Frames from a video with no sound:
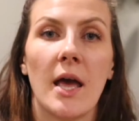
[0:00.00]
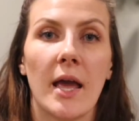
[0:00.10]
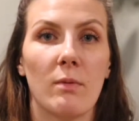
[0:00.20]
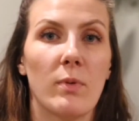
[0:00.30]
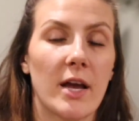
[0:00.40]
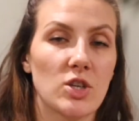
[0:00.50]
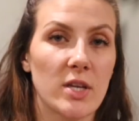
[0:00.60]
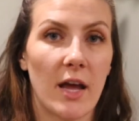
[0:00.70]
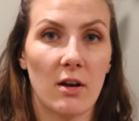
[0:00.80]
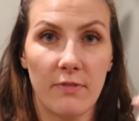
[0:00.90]
And we actually
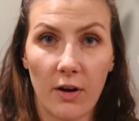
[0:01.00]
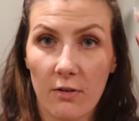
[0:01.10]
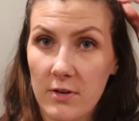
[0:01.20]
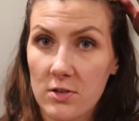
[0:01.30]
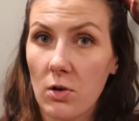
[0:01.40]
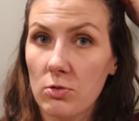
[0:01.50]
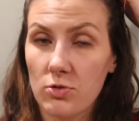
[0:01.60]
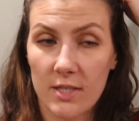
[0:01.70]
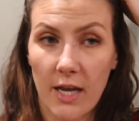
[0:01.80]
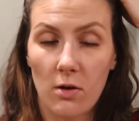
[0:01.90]
had our very first
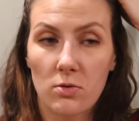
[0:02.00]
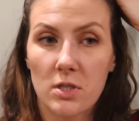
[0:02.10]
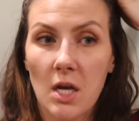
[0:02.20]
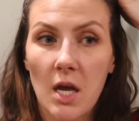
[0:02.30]
ultrasound.